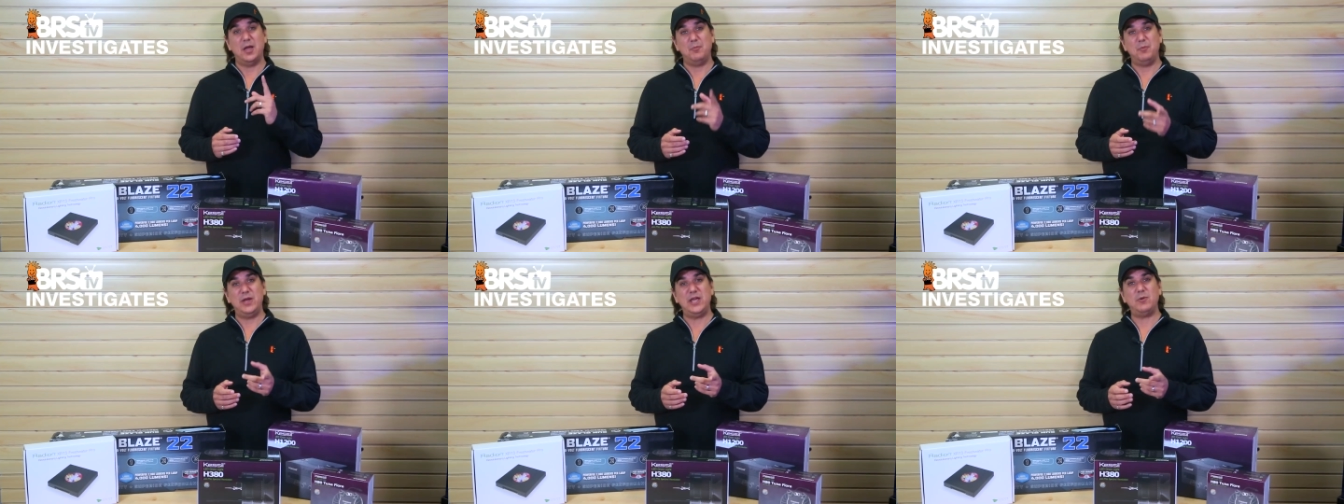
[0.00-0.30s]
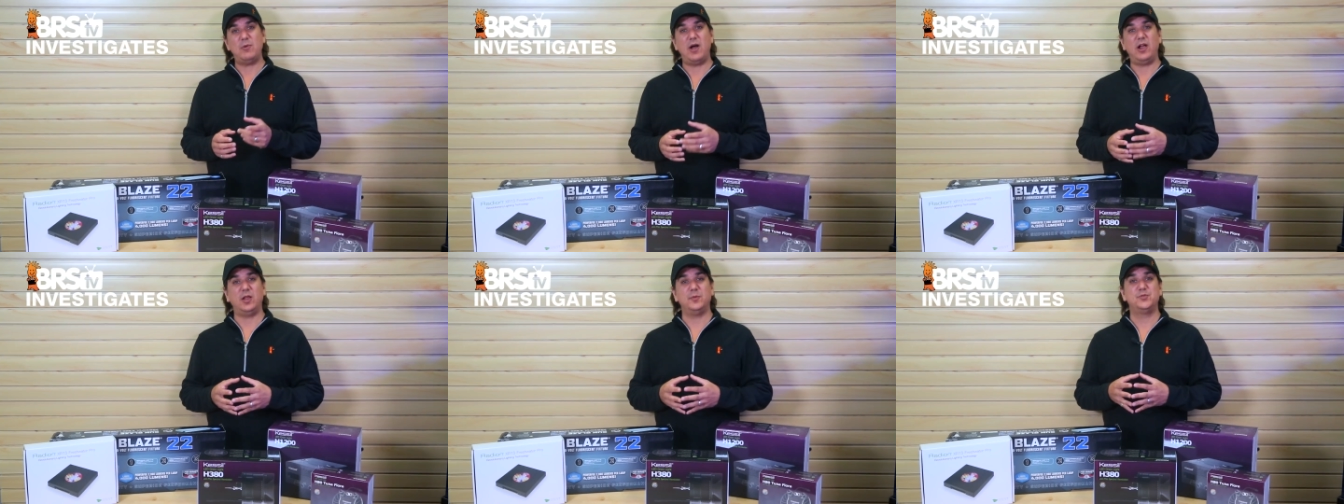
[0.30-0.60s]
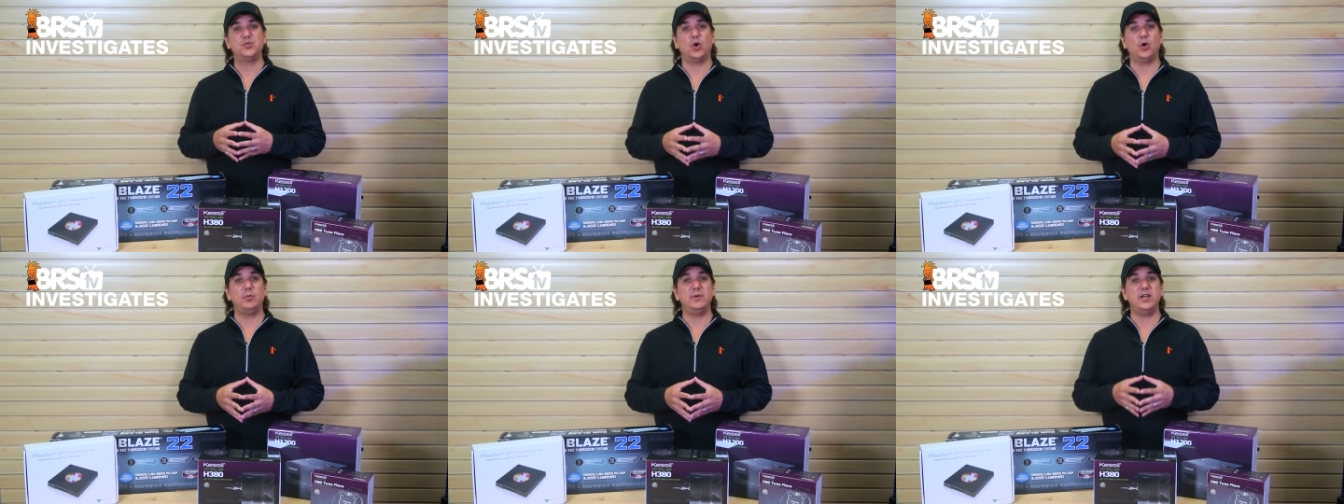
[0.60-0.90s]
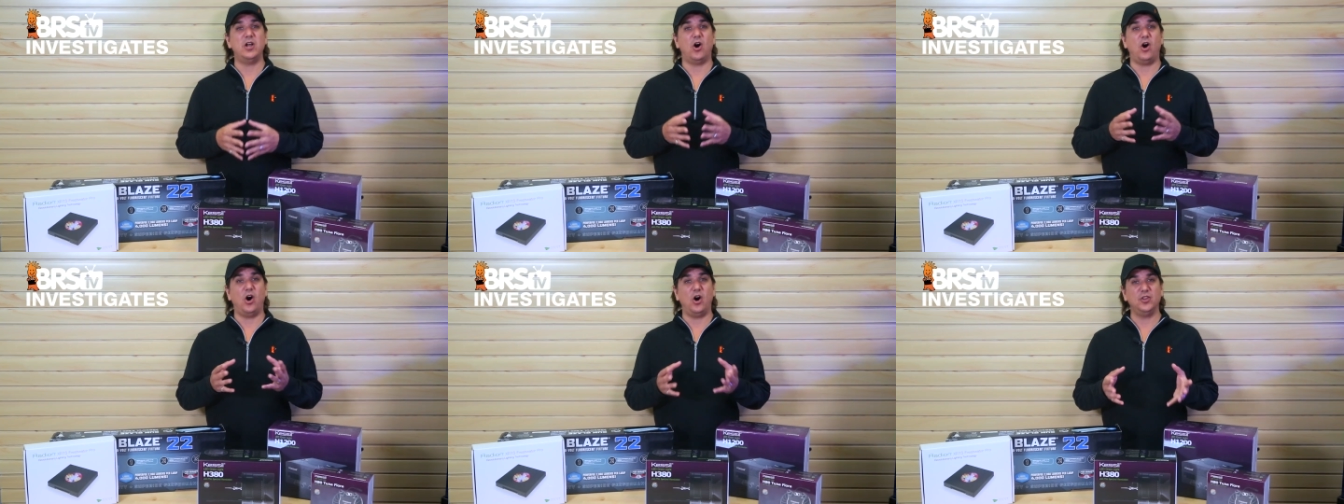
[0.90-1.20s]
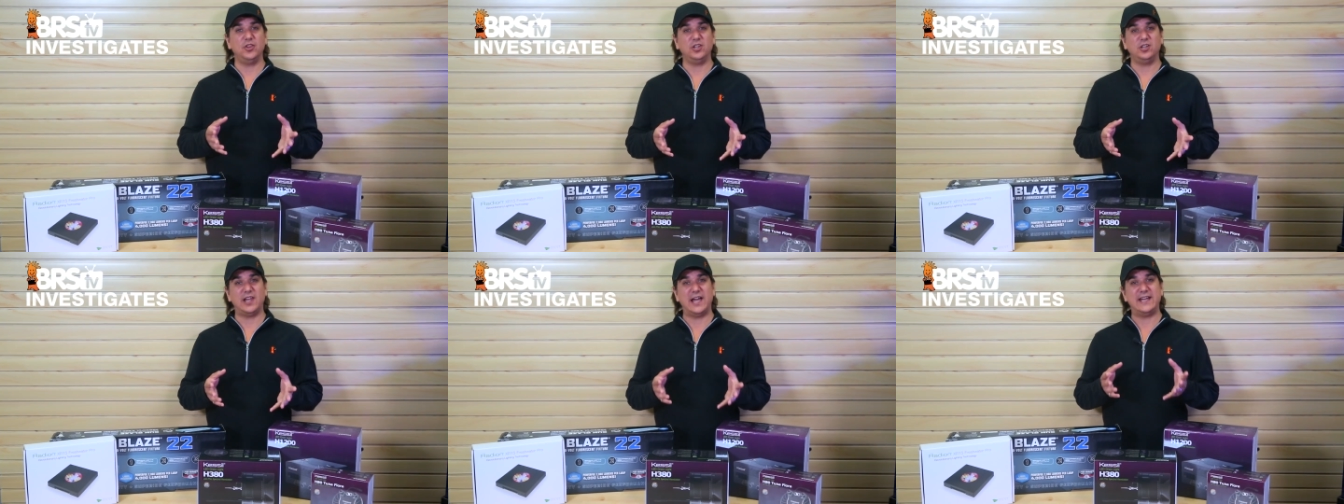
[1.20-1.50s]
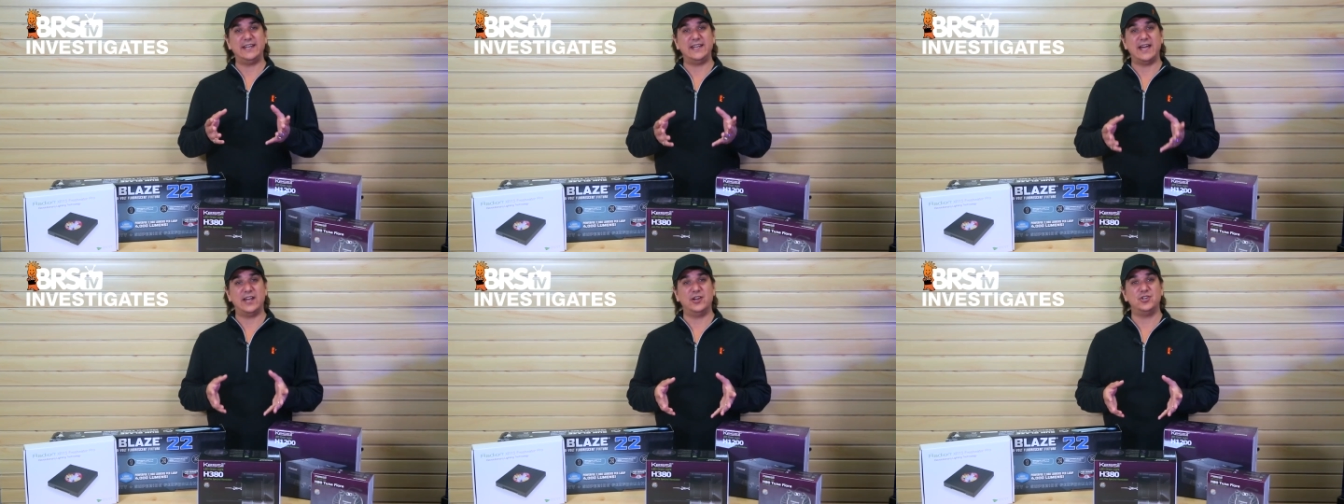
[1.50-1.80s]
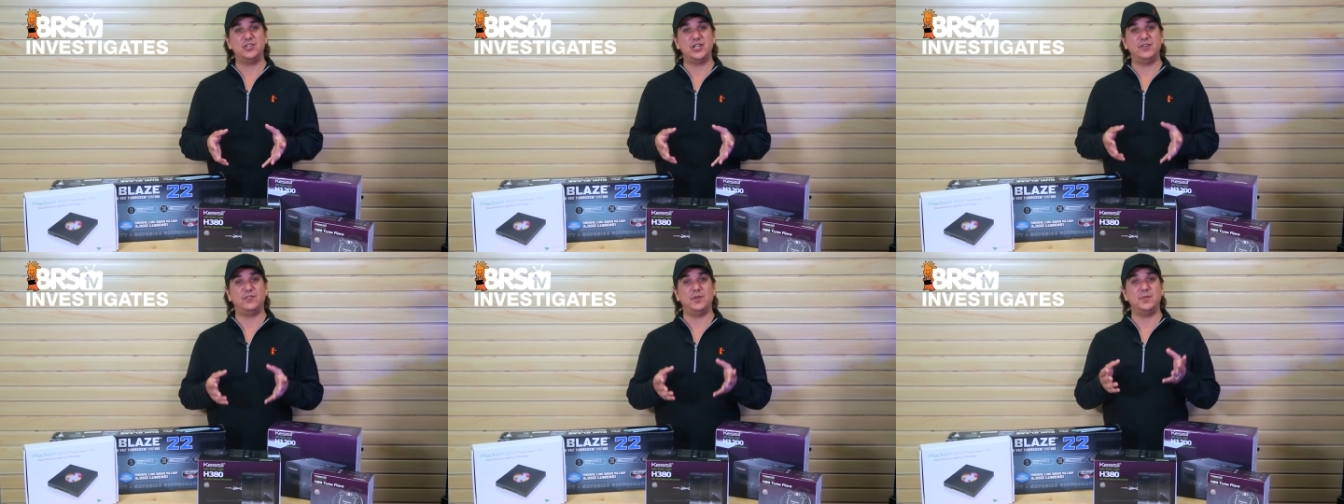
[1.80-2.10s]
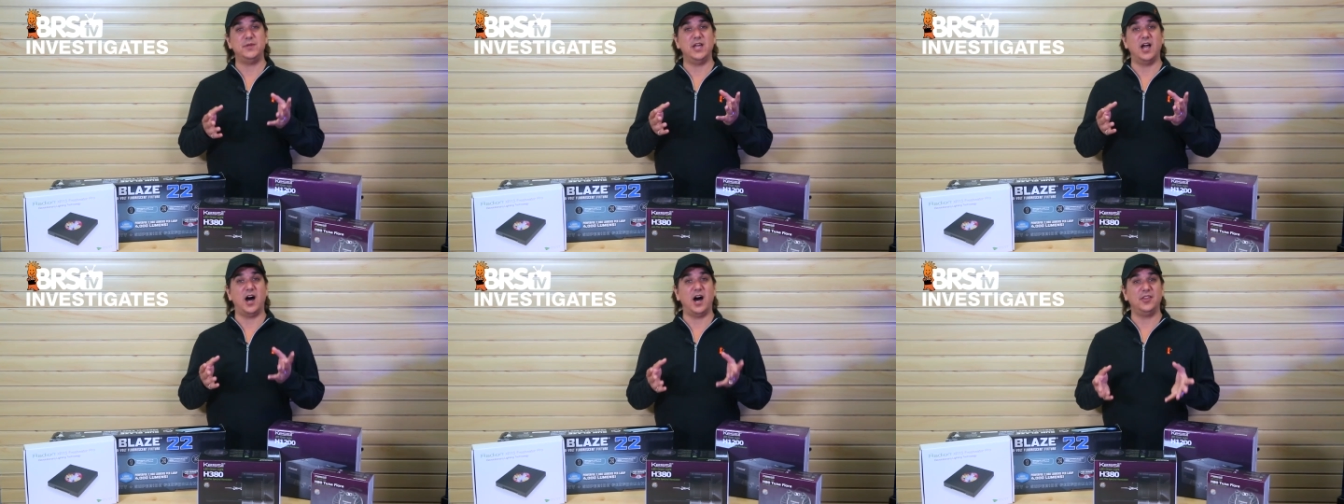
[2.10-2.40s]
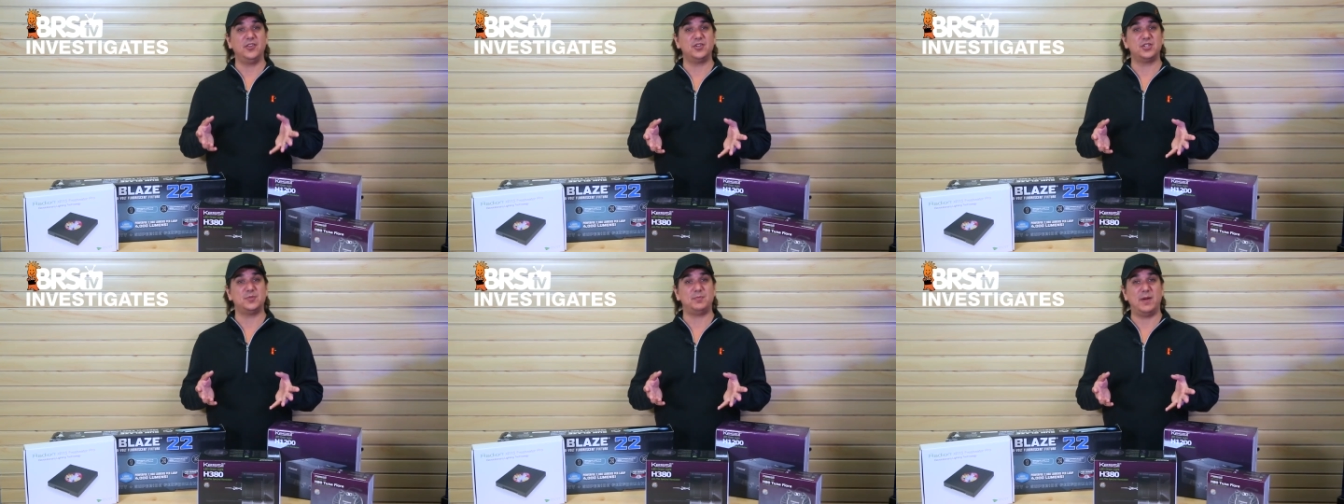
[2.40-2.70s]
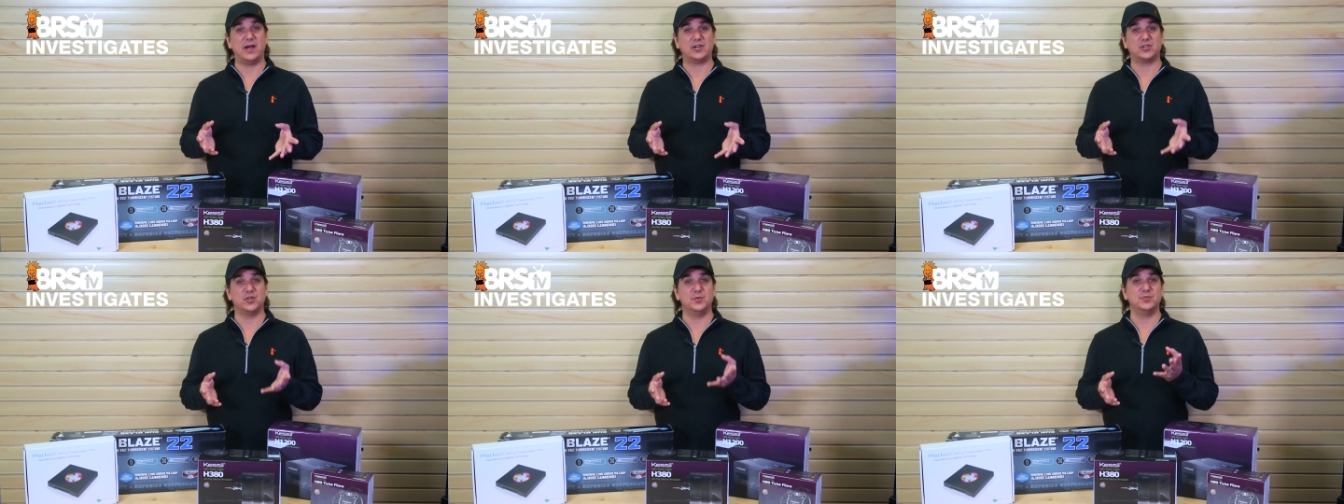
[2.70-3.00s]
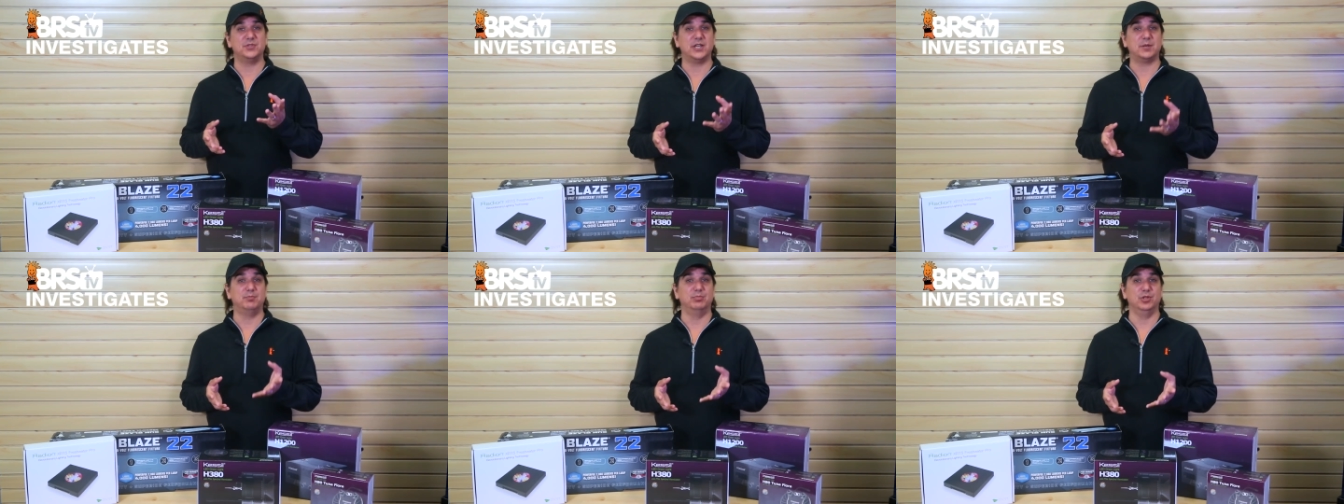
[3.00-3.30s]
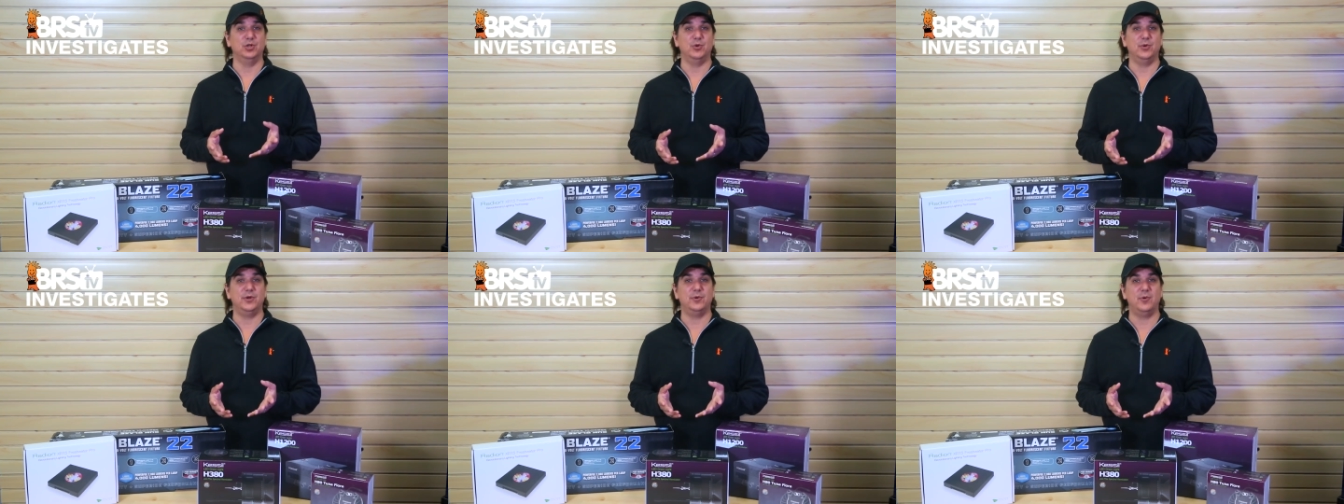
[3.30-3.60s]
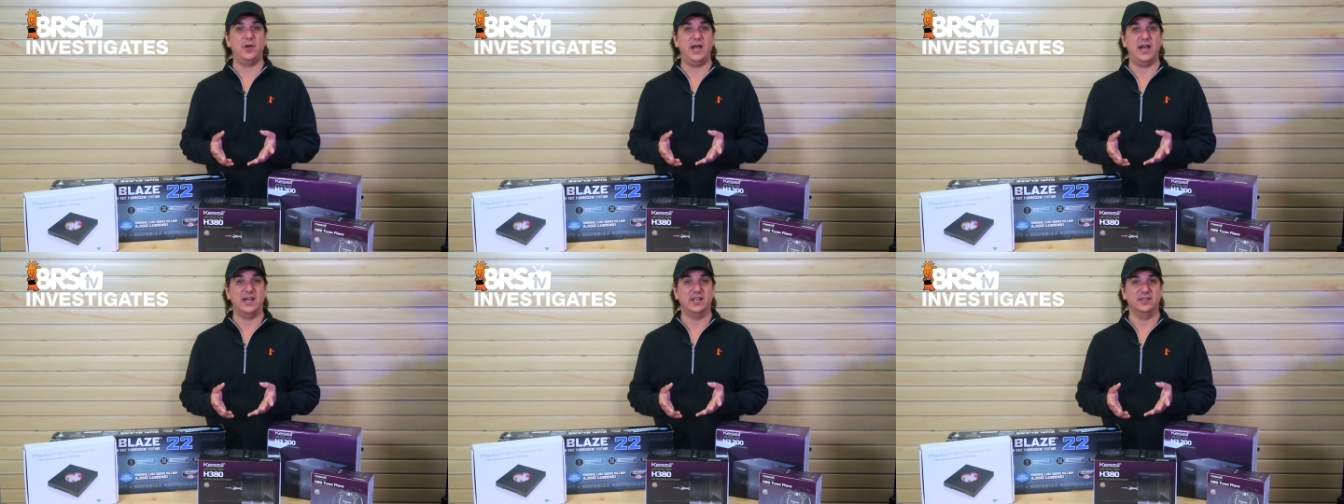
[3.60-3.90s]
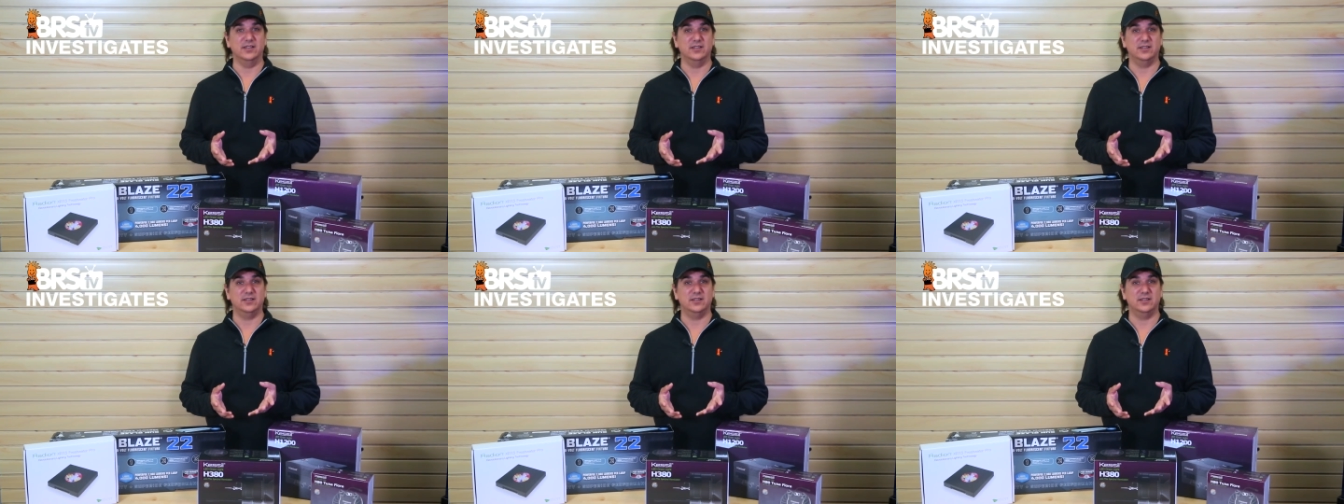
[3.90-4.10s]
meanwhile absorbing all the light and energy from the other spectrums like blue and red.